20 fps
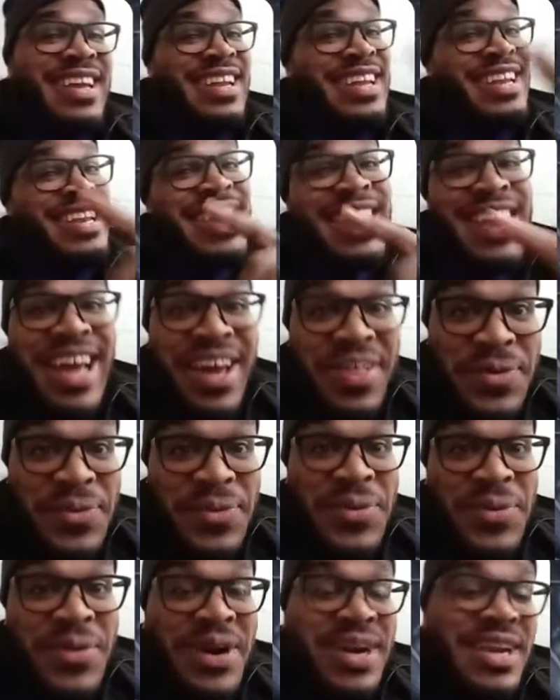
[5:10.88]
get another
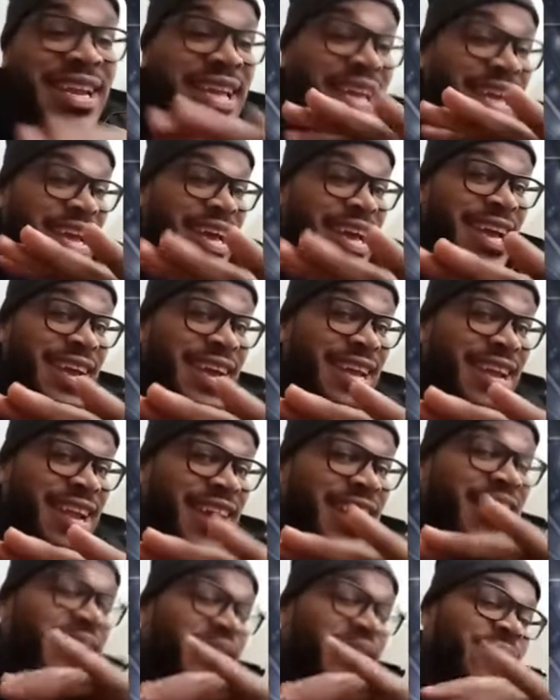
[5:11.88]
one, and I
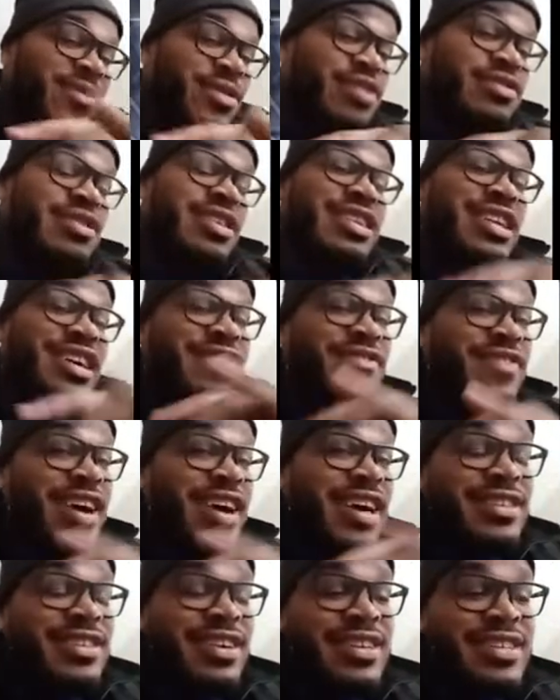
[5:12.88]
got the four star slash
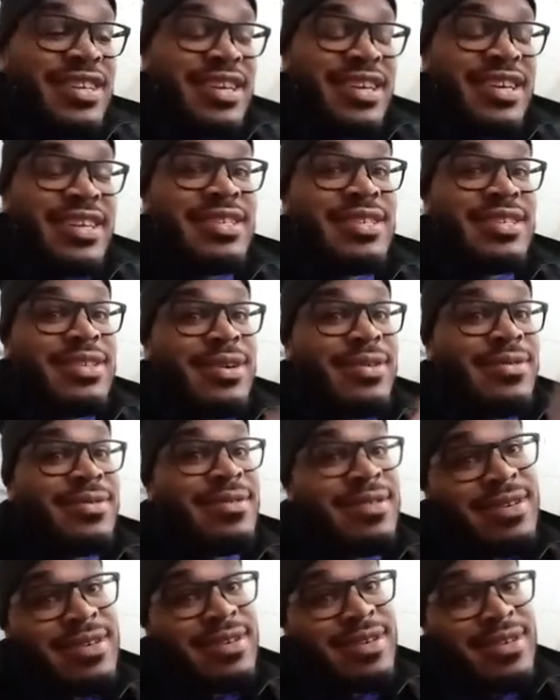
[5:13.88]
five star ticket. So,
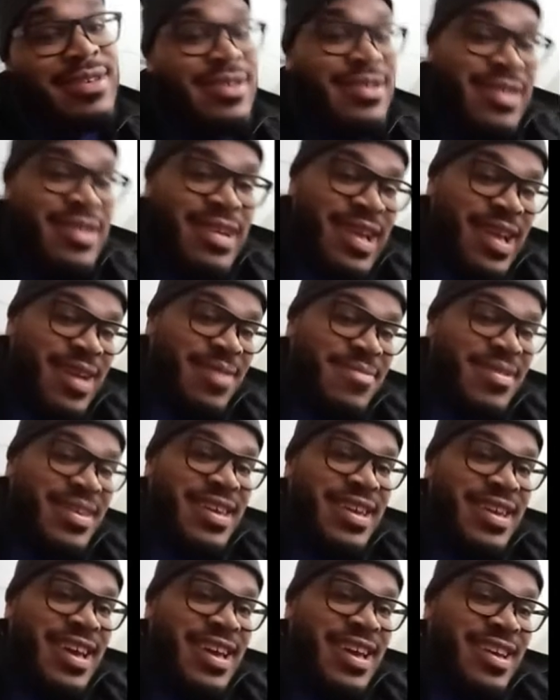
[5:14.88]
I mean,
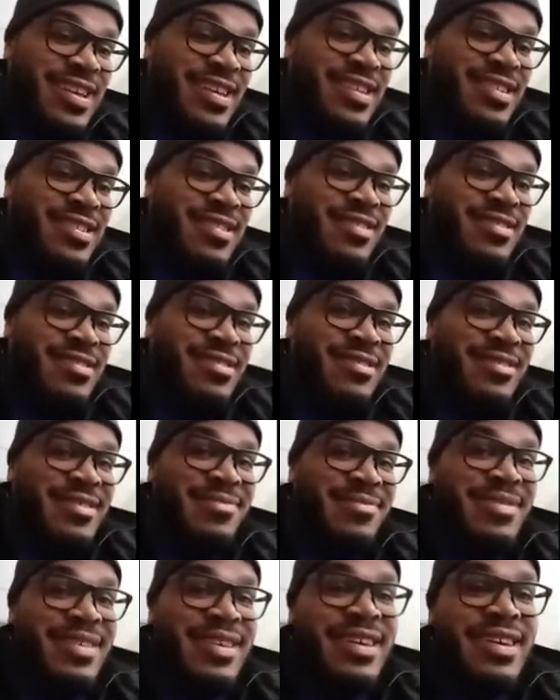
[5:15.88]
hey, you know what
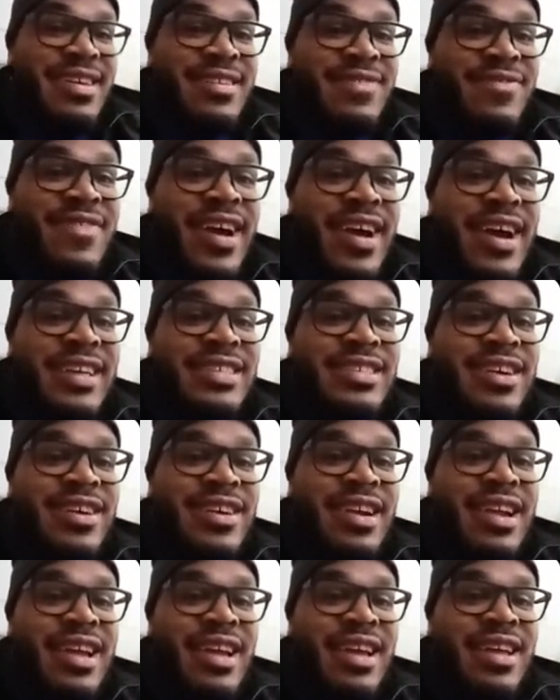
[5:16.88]
I'm saying? It's five
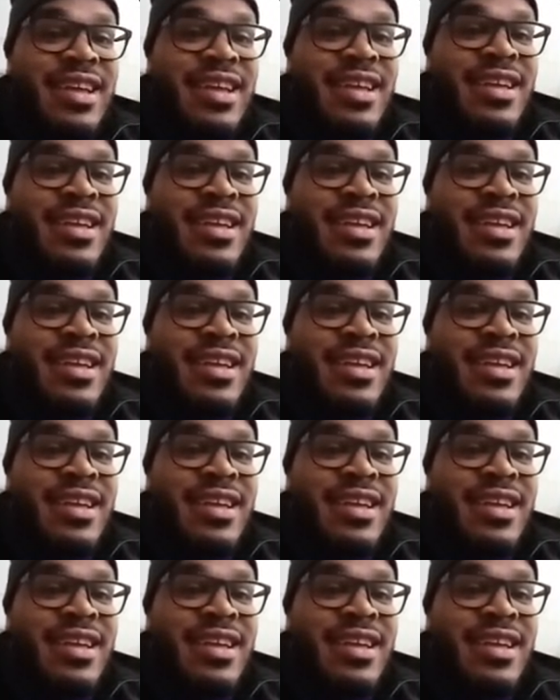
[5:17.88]
star day.